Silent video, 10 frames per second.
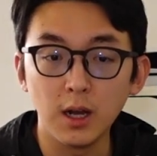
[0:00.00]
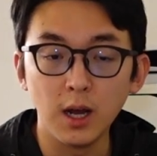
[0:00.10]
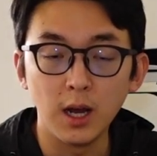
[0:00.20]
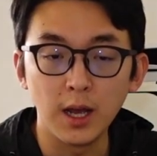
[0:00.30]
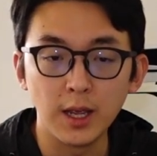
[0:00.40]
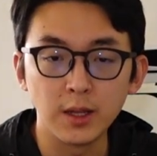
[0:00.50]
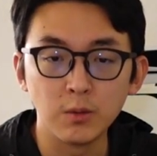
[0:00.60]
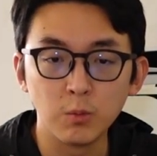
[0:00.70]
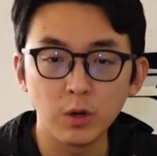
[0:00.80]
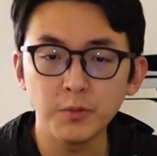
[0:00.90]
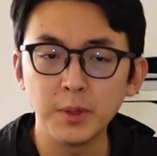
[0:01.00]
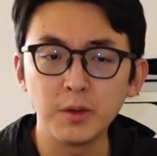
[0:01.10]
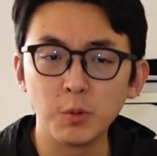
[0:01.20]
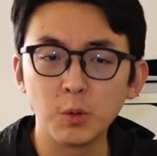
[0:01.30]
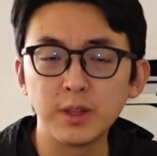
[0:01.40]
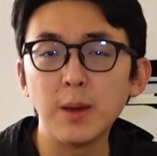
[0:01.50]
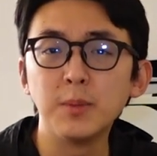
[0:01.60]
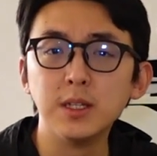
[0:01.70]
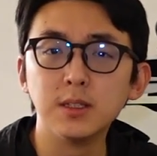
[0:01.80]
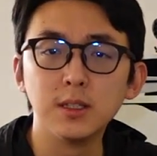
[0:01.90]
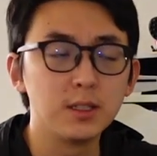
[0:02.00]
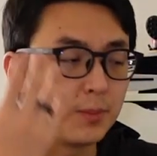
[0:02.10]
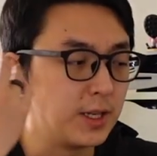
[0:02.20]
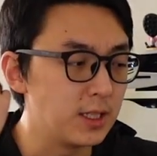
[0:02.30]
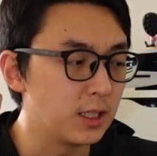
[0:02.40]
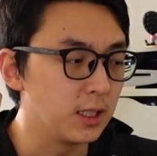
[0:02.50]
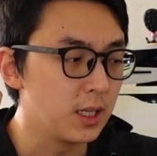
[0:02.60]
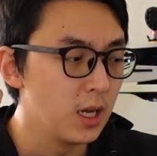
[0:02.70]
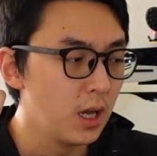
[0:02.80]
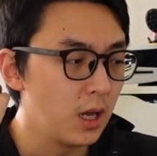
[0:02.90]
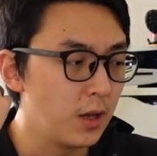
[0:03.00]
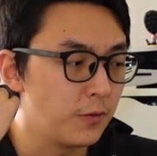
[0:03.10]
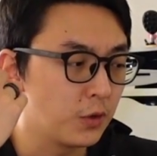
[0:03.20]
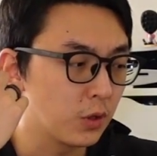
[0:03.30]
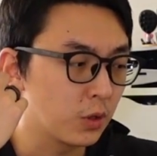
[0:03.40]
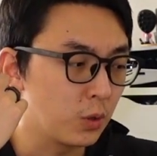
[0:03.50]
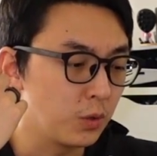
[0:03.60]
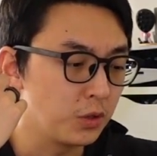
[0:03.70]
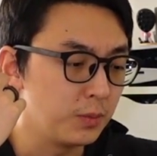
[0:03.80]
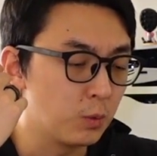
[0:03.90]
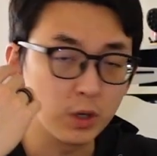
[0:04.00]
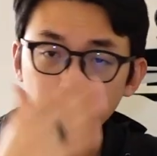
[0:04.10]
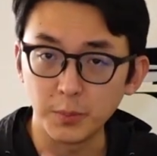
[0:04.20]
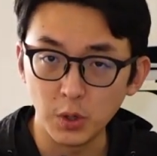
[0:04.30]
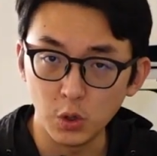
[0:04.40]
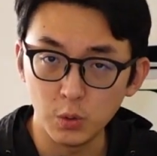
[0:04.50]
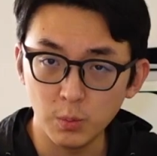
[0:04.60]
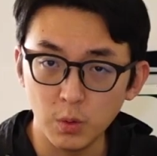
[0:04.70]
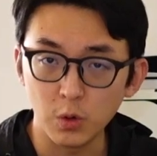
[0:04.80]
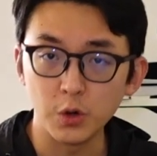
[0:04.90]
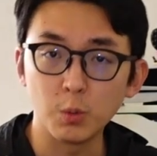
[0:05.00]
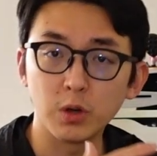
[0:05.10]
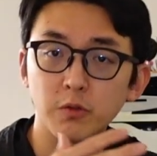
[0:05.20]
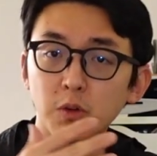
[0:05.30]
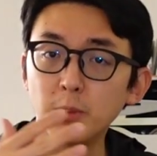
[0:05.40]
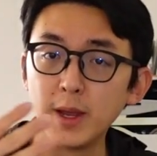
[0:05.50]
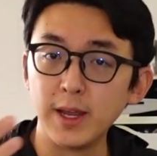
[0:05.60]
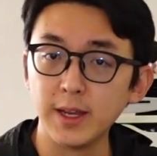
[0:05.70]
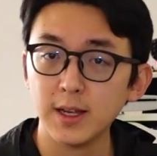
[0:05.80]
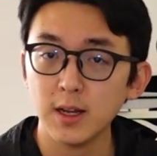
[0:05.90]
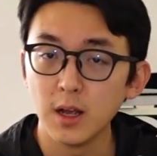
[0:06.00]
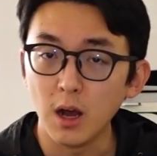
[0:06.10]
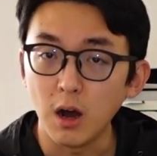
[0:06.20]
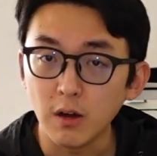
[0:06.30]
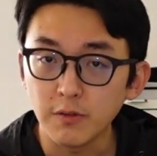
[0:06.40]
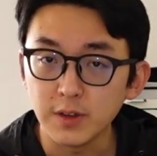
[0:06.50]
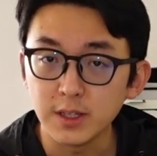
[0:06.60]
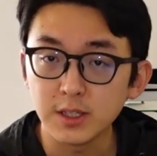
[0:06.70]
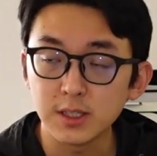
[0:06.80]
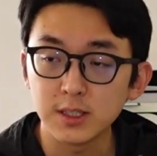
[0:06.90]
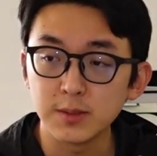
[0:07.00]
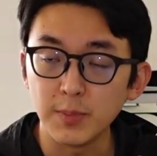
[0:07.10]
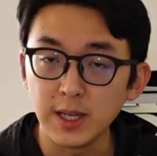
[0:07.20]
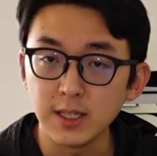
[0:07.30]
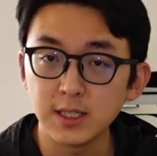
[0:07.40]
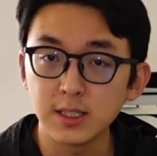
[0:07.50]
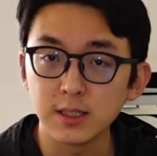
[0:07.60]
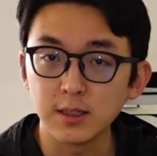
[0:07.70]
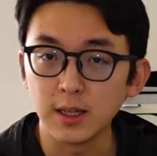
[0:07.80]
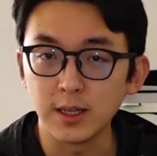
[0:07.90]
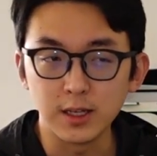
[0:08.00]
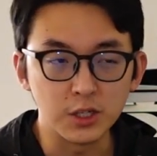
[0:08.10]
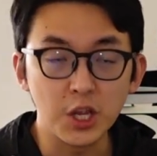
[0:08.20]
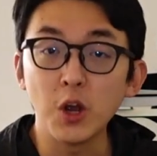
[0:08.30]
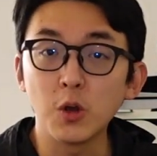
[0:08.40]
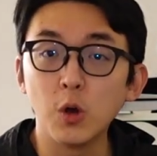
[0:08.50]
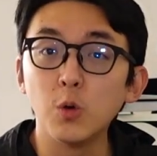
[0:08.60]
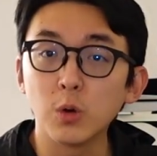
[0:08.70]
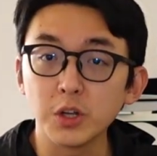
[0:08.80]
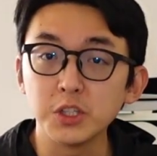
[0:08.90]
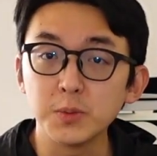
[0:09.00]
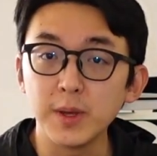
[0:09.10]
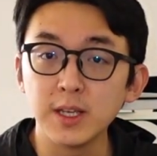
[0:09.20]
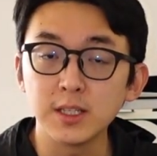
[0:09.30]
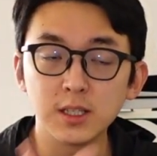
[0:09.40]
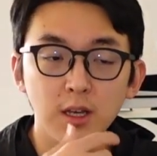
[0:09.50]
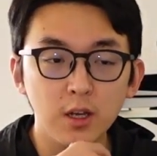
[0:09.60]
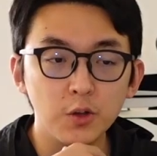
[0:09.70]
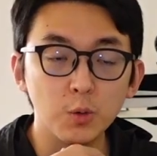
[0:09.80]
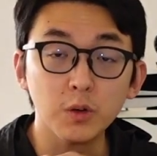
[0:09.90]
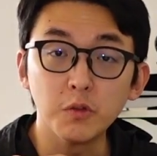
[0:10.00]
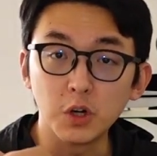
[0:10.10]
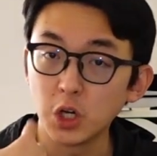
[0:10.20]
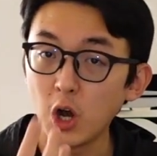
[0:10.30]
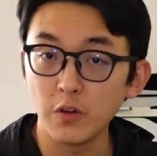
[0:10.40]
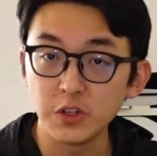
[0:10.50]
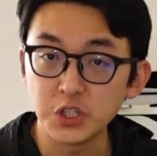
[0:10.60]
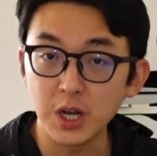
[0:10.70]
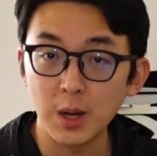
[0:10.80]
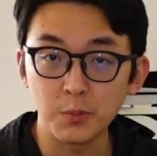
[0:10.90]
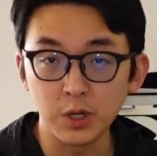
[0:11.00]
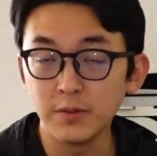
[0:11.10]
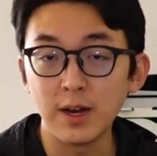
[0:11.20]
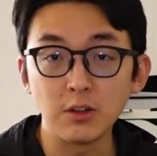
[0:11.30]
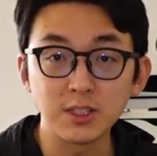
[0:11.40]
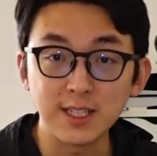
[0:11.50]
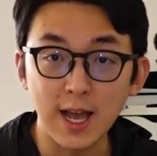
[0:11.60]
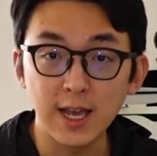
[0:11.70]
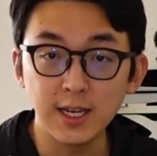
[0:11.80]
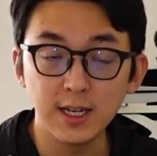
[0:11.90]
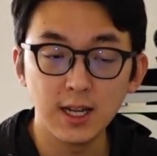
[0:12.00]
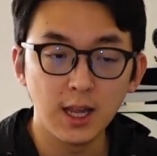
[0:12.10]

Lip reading: And work from anywhere, what that means is basically if you're going to be working from home or you're working from a office space, like a co-working space, you're working from a coffee shop or even outside,